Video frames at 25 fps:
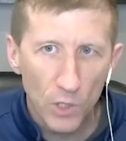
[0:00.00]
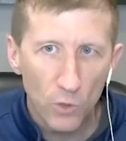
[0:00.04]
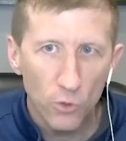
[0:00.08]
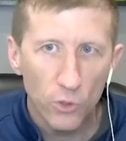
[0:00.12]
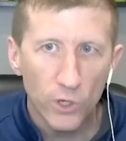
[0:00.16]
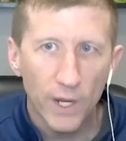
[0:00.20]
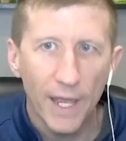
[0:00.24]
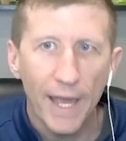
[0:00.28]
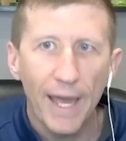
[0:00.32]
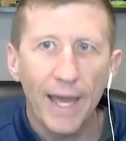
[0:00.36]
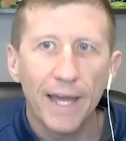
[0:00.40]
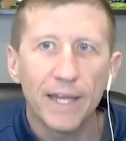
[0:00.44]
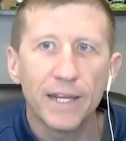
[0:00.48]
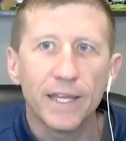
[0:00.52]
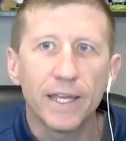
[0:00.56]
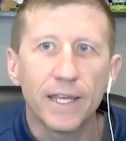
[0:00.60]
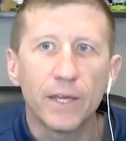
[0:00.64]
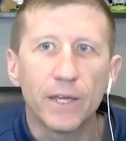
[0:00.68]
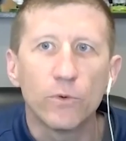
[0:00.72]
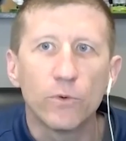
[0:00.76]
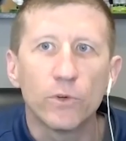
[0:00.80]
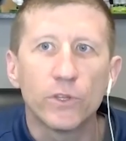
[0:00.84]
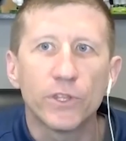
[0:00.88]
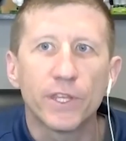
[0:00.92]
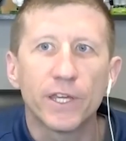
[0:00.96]
We're going to
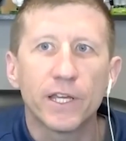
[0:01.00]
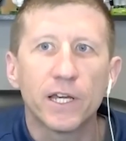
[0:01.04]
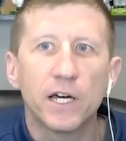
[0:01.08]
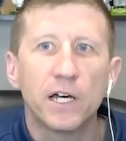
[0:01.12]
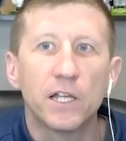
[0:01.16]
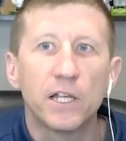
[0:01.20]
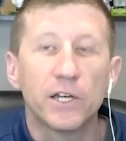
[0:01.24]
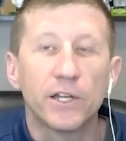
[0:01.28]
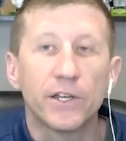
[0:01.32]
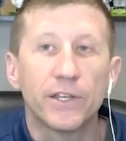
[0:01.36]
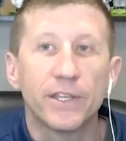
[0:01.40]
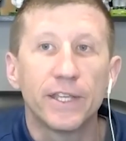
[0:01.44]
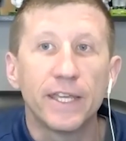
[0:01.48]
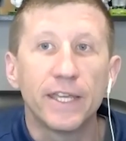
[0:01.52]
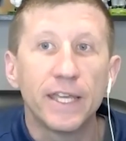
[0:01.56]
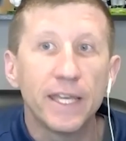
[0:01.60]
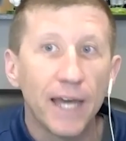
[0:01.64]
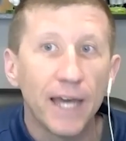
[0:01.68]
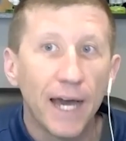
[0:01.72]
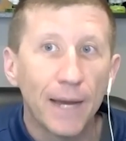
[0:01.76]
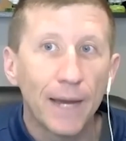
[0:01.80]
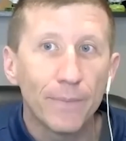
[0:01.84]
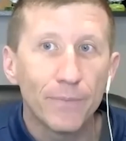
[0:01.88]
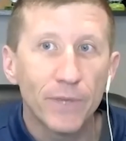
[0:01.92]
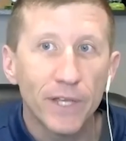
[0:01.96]
add what they call a D
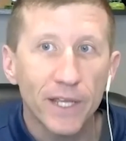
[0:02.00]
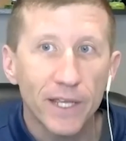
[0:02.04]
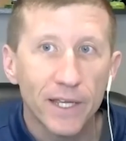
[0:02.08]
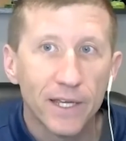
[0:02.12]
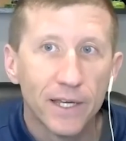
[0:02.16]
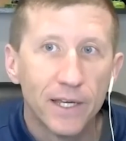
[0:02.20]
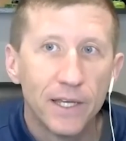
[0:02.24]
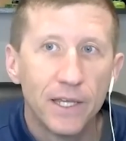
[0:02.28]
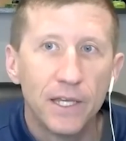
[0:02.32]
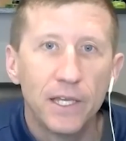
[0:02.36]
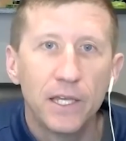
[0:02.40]
optic.